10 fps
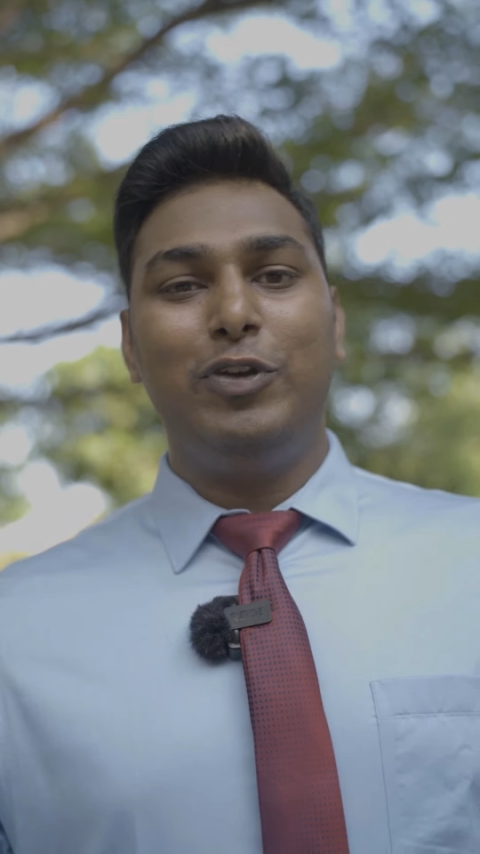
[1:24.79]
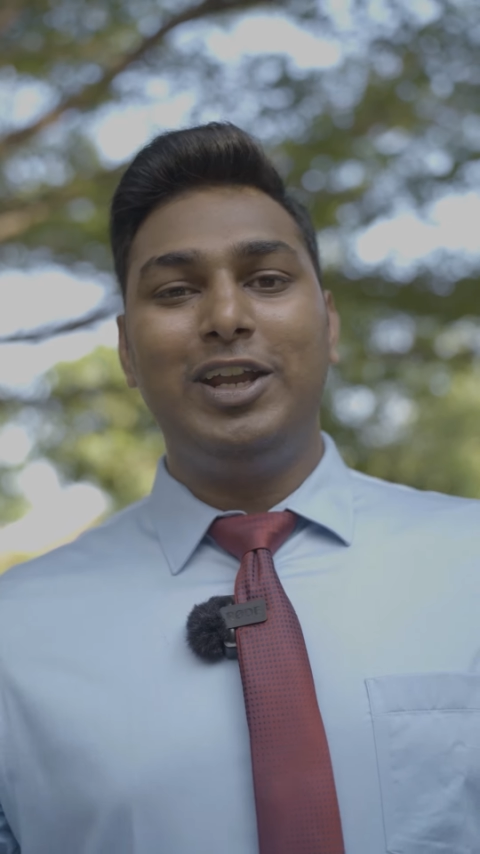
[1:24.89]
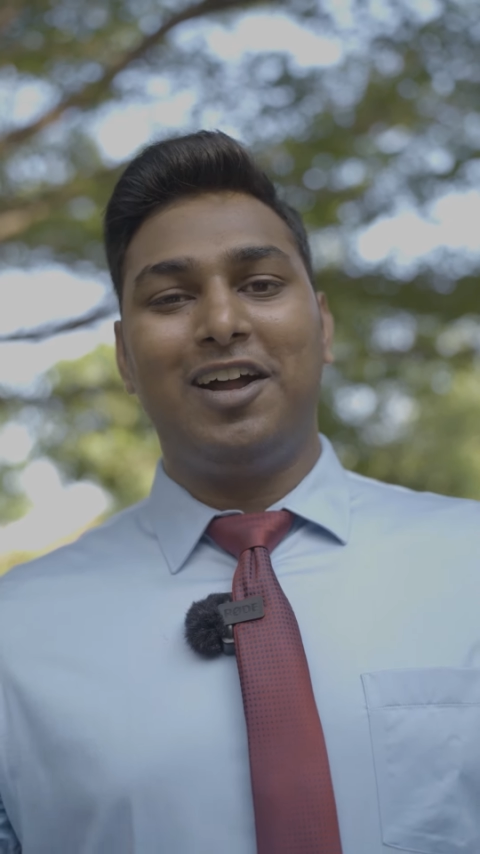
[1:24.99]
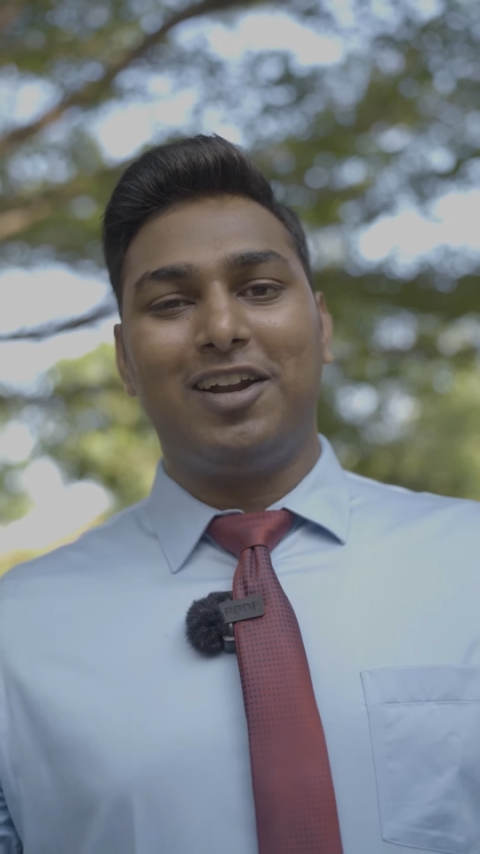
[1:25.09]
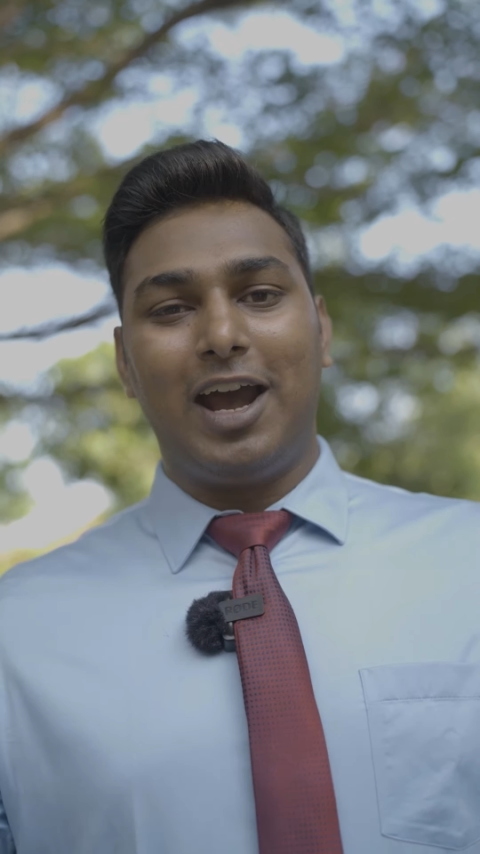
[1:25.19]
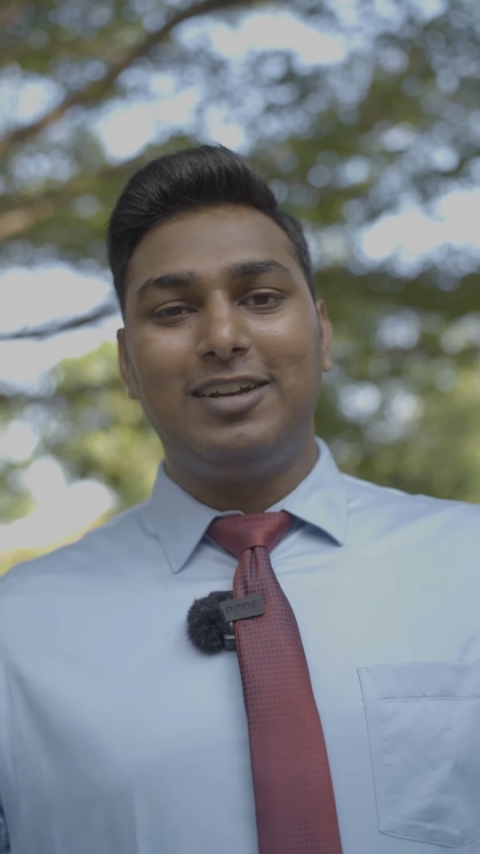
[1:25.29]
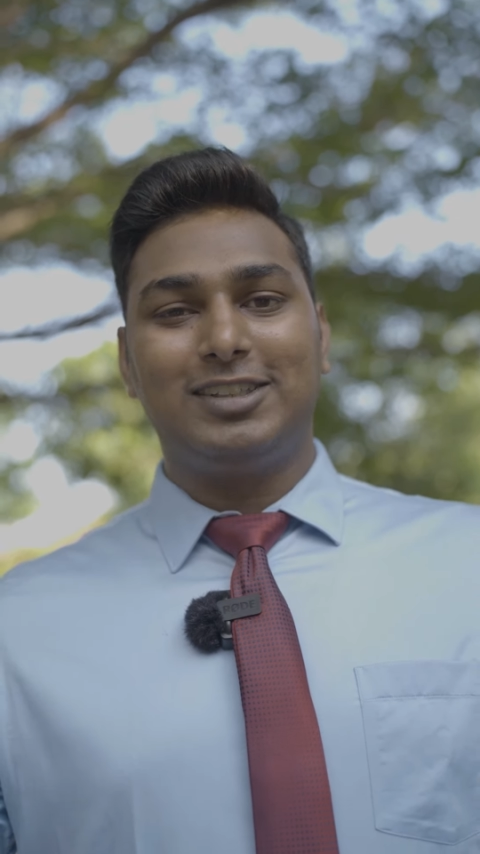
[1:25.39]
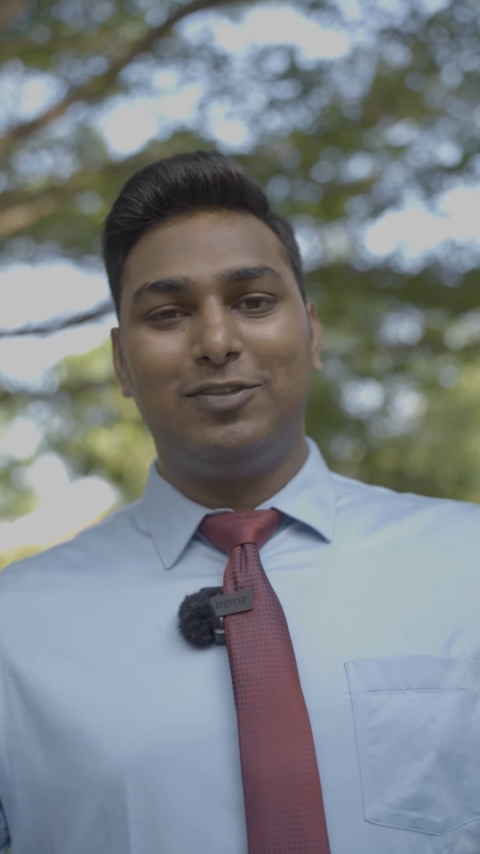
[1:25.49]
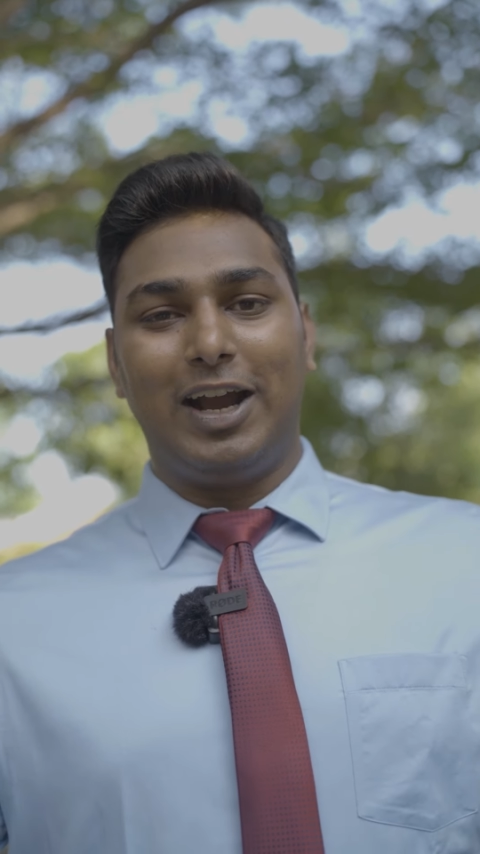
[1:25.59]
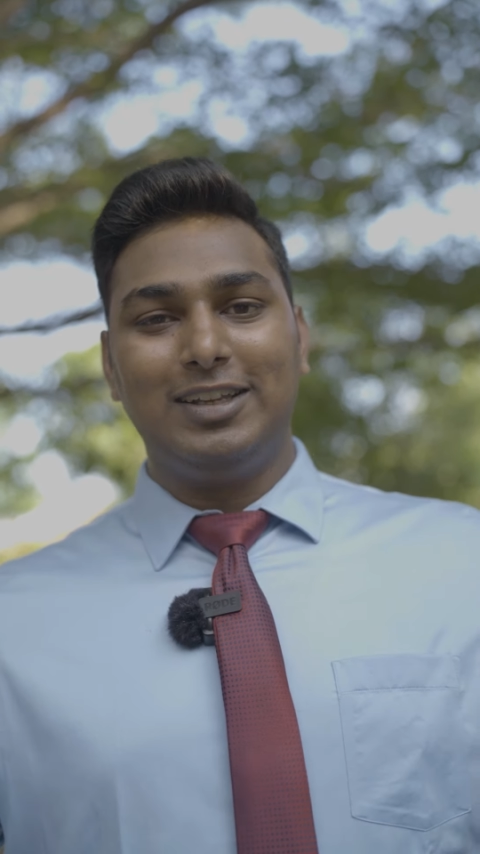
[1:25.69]
We are
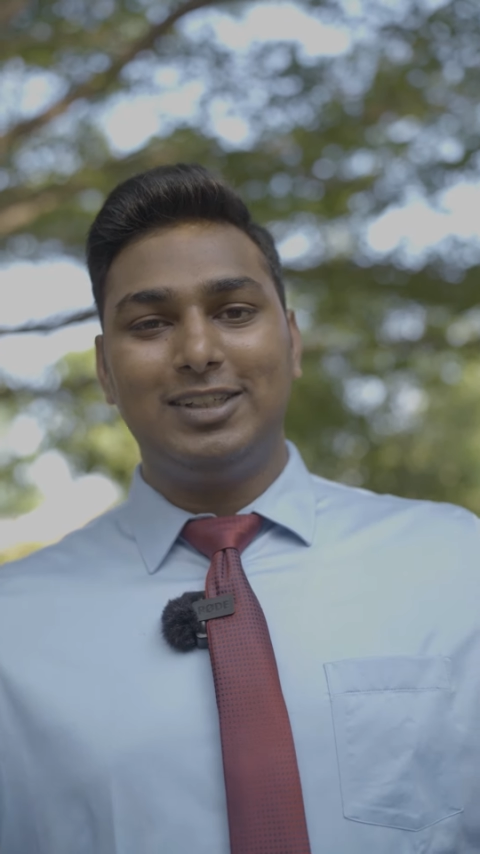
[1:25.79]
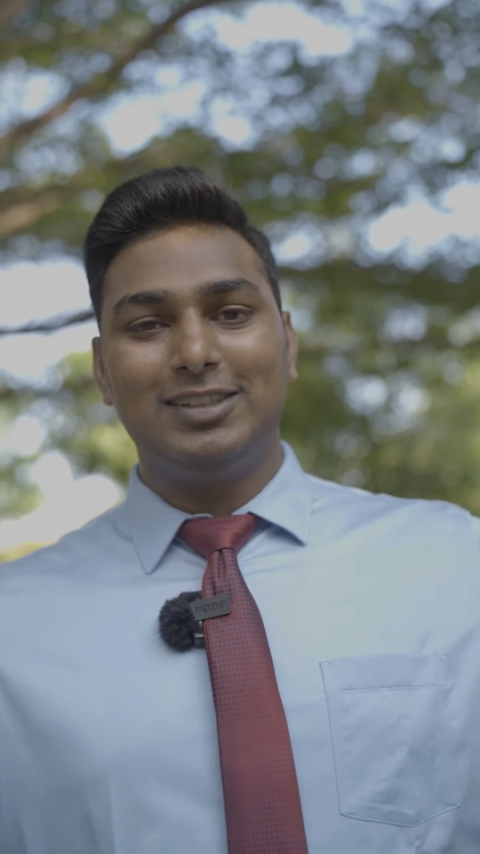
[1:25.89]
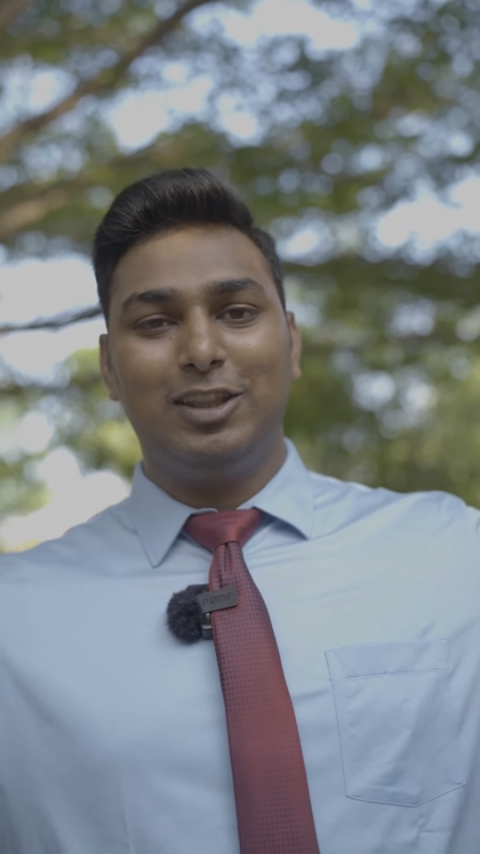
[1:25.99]
Address Advisors,